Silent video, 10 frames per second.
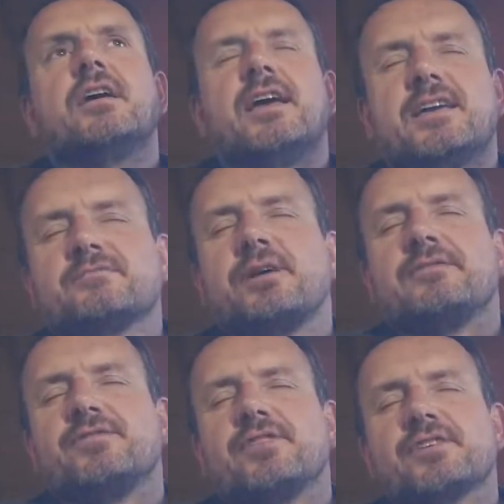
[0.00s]
His way
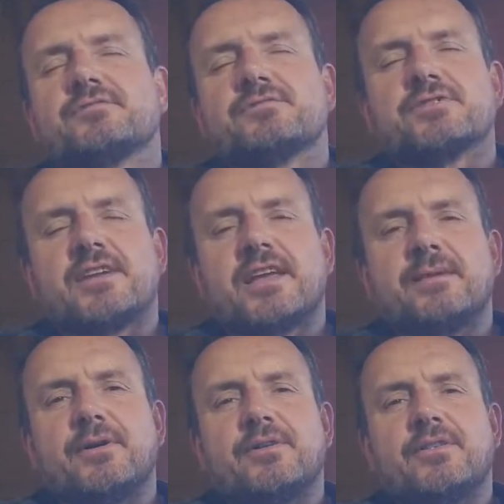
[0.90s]
of doing this was thinking
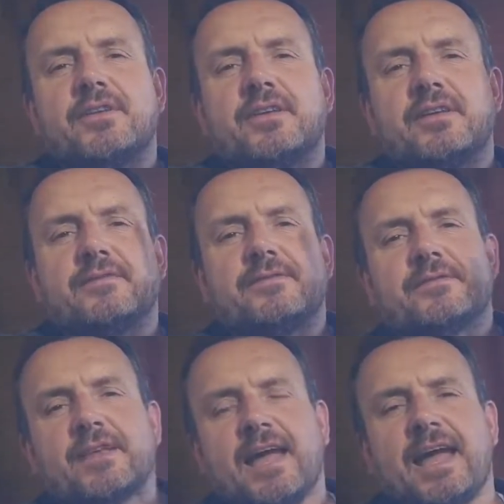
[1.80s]
about the
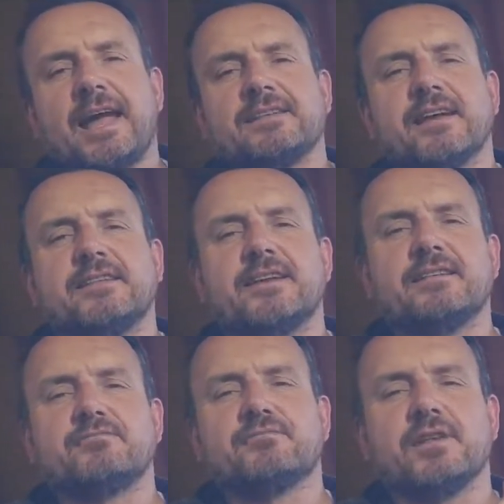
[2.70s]
hand and
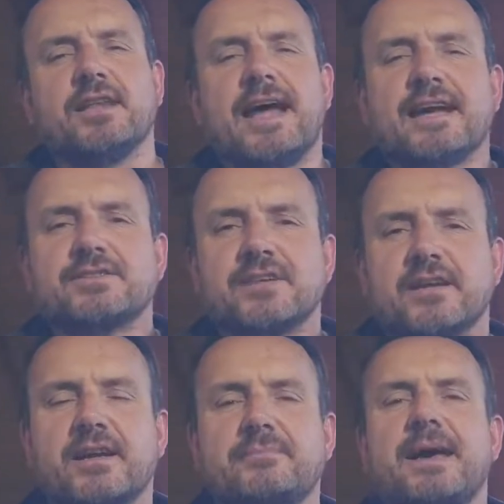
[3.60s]
then
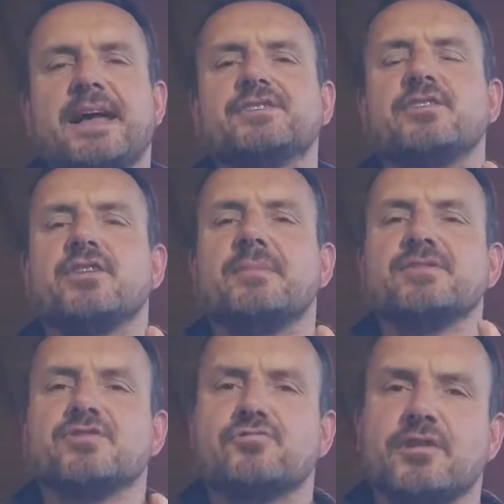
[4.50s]
relaxing. Imagine all the
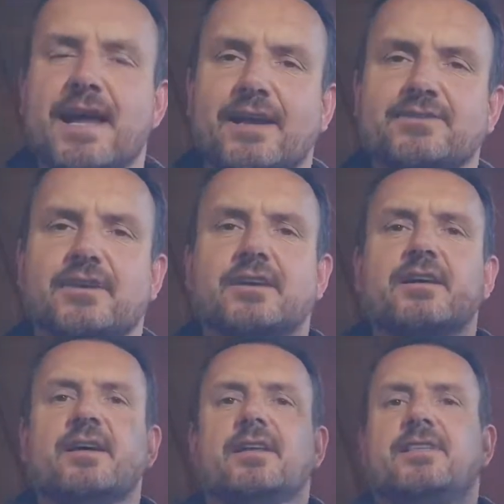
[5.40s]
muscles relaxing,
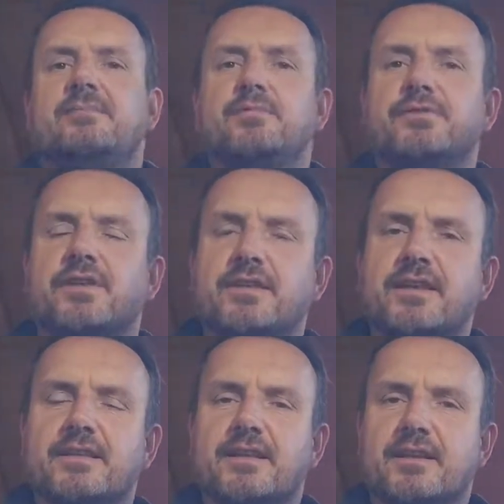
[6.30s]
then moving to
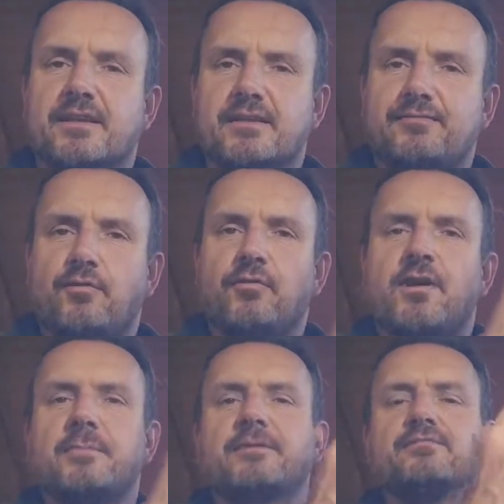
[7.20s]
the
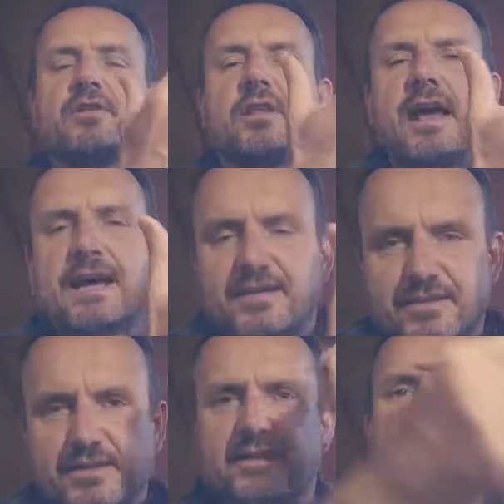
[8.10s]
forearm and
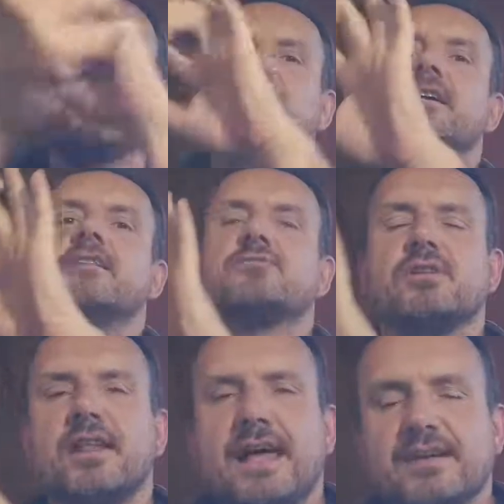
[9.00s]
relaxing and
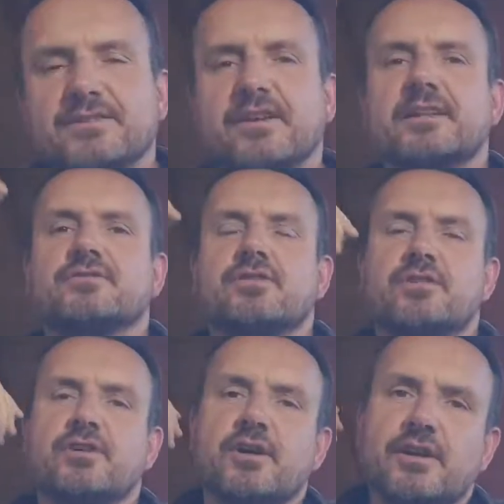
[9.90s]
relaxing. And so
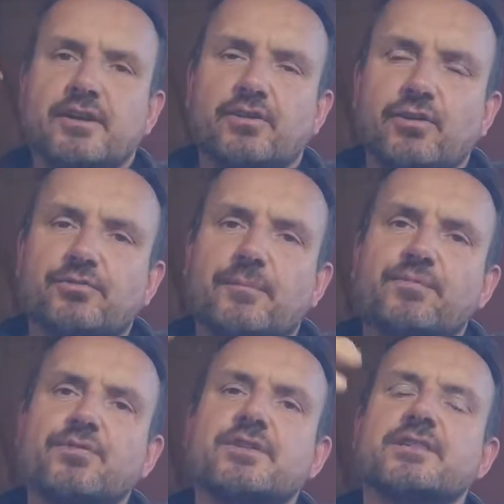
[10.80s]
you go through a
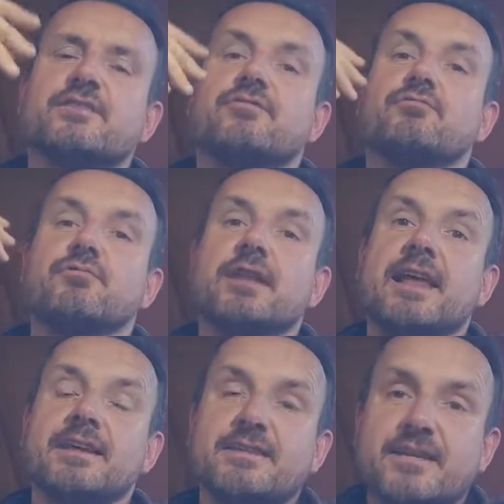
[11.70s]
process of
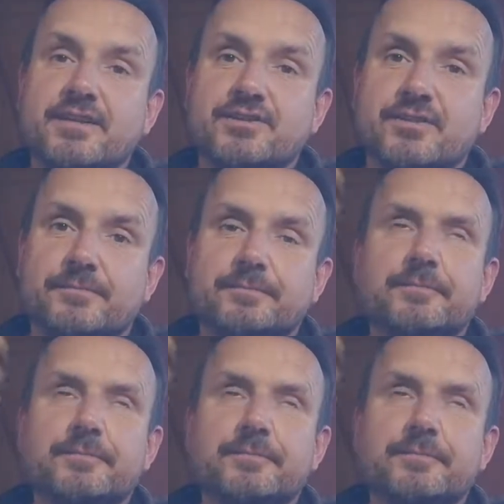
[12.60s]
relaxation.